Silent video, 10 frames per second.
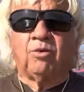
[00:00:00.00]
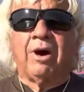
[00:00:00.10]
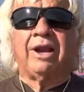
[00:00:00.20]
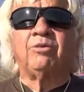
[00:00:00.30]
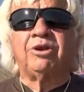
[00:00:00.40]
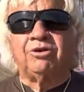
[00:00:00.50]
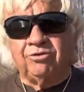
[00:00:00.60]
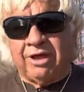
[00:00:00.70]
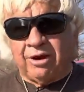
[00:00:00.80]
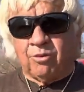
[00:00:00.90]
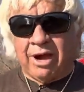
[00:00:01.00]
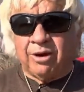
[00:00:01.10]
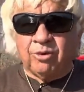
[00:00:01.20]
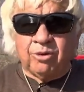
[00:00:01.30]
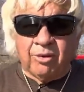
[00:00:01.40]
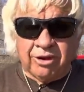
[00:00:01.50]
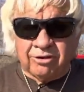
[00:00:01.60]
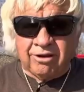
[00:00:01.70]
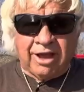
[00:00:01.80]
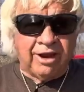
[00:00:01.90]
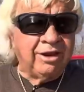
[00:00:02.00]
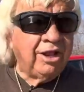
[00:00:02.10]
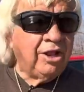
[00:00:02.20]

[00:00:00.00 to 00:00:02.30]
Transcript: Why do we do that? Why do we wet our line?